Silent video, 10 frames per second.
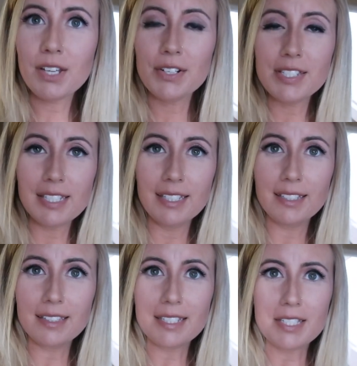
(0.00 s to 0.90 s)
are
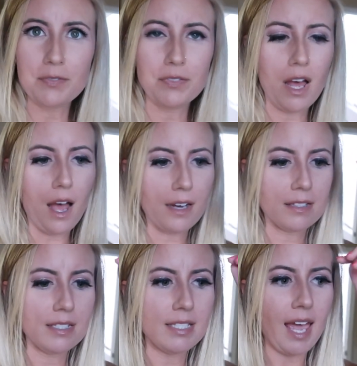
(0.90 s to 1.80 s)
seeing this
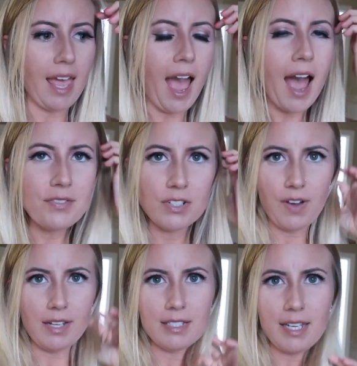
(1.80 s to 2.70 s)
vlog the day after
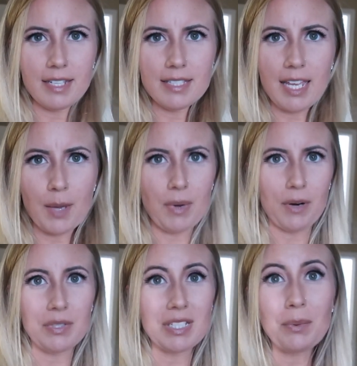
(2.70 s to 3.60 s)
Valentine's Day, but I
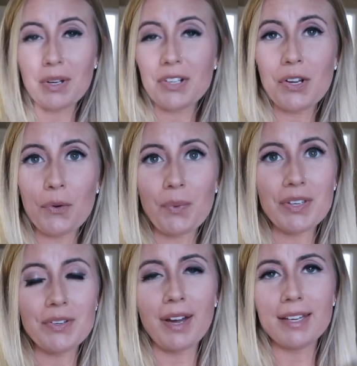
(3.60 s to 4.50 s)
really want to know
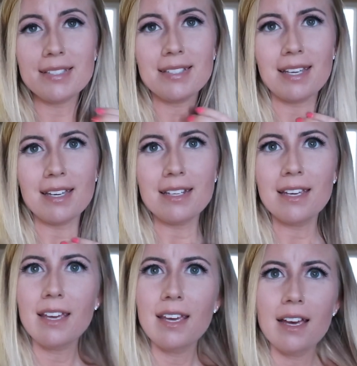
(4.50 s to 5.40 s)
what you guys did.
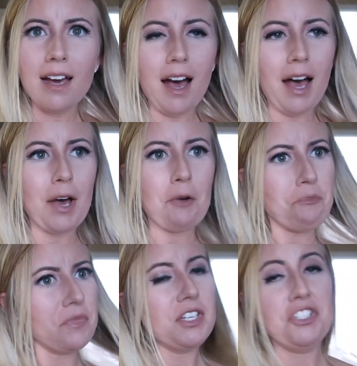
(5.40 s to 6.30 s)

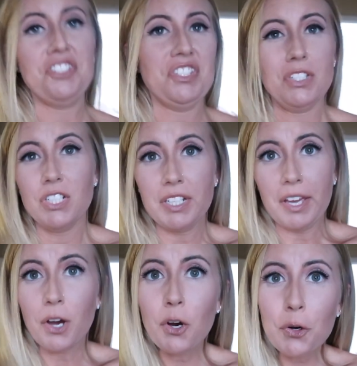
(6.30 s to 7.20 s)
Um, did you just chill
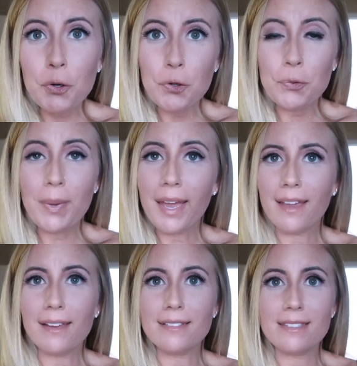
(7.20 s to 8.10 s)
at home
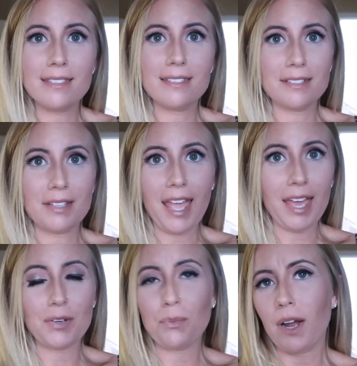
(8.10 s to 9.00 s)
and,
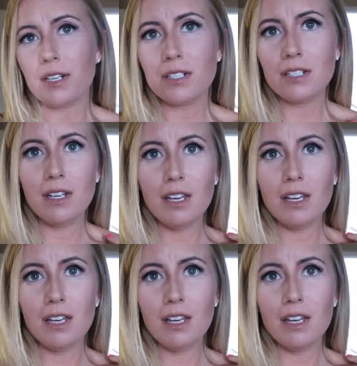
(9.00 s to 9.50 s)
and watch